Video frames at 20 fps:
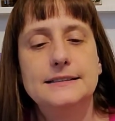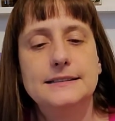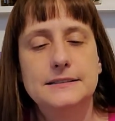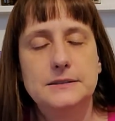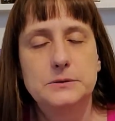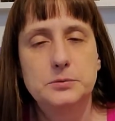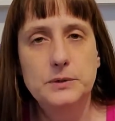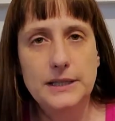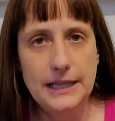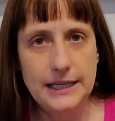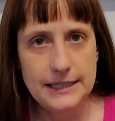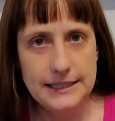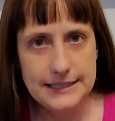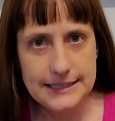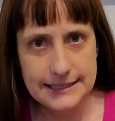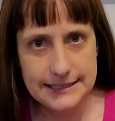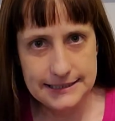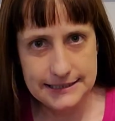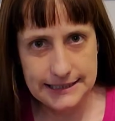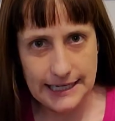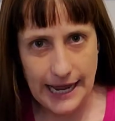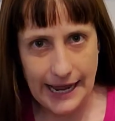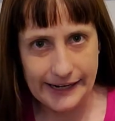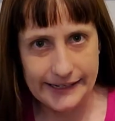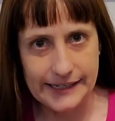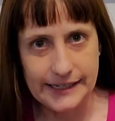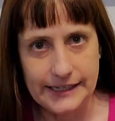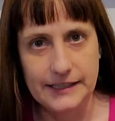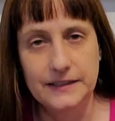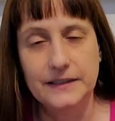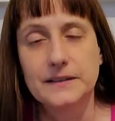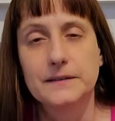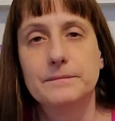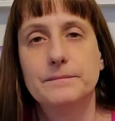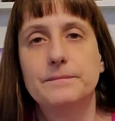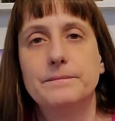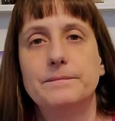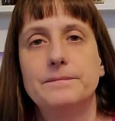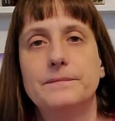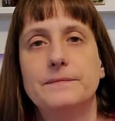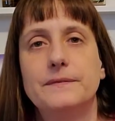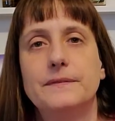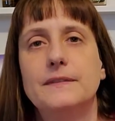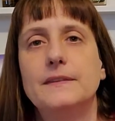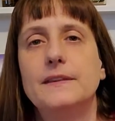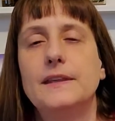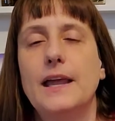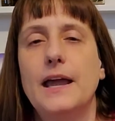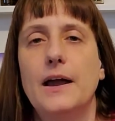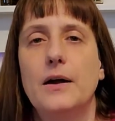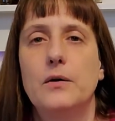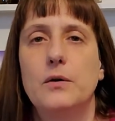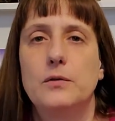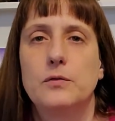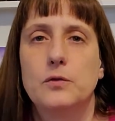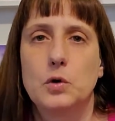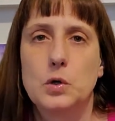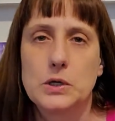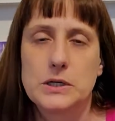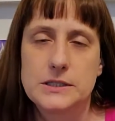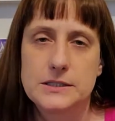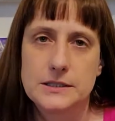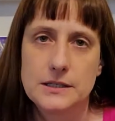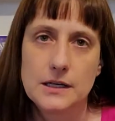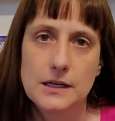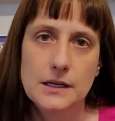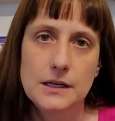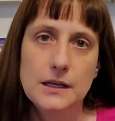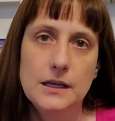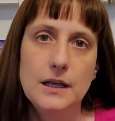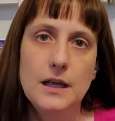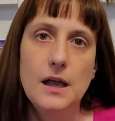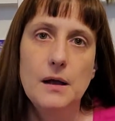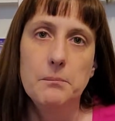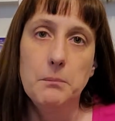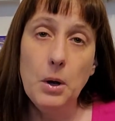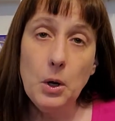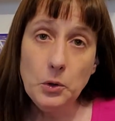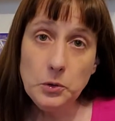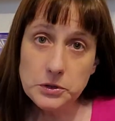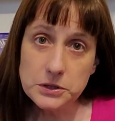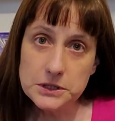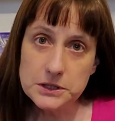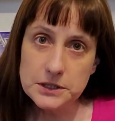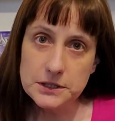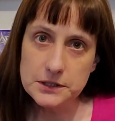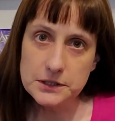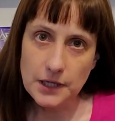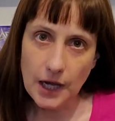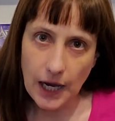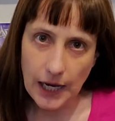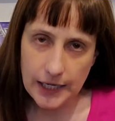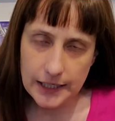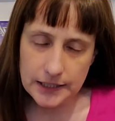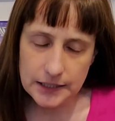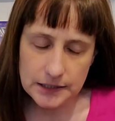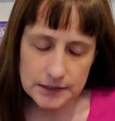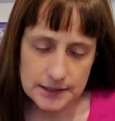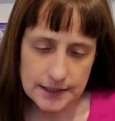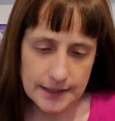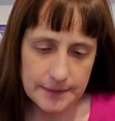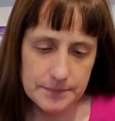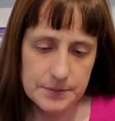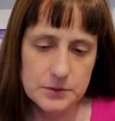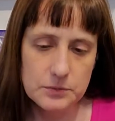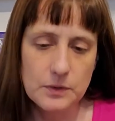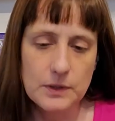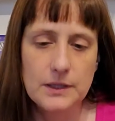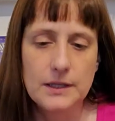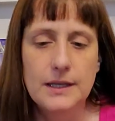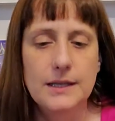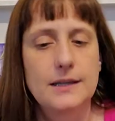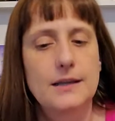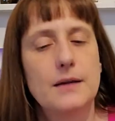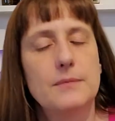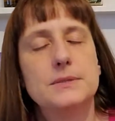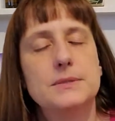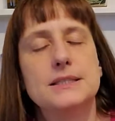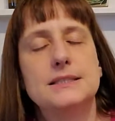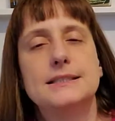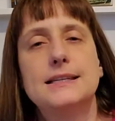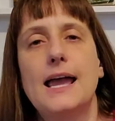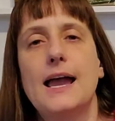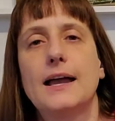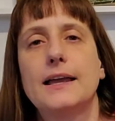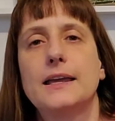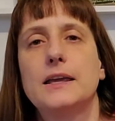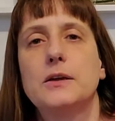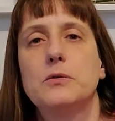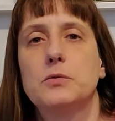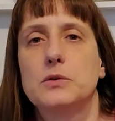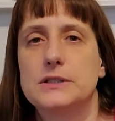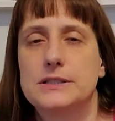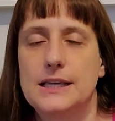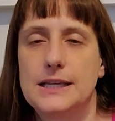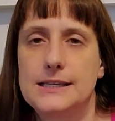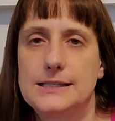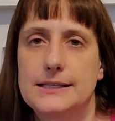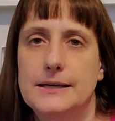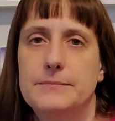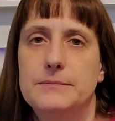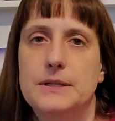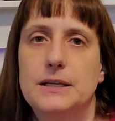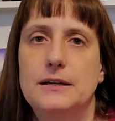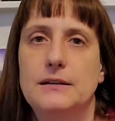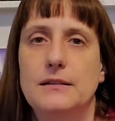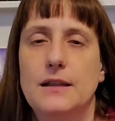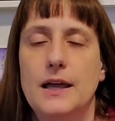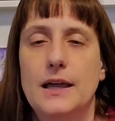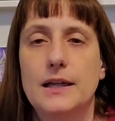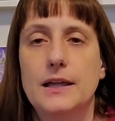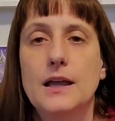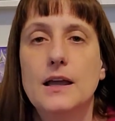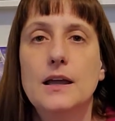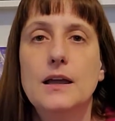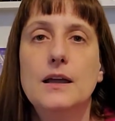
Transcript: related to snacking. Now, of course, most dieting tips when they come to snacking will say something like,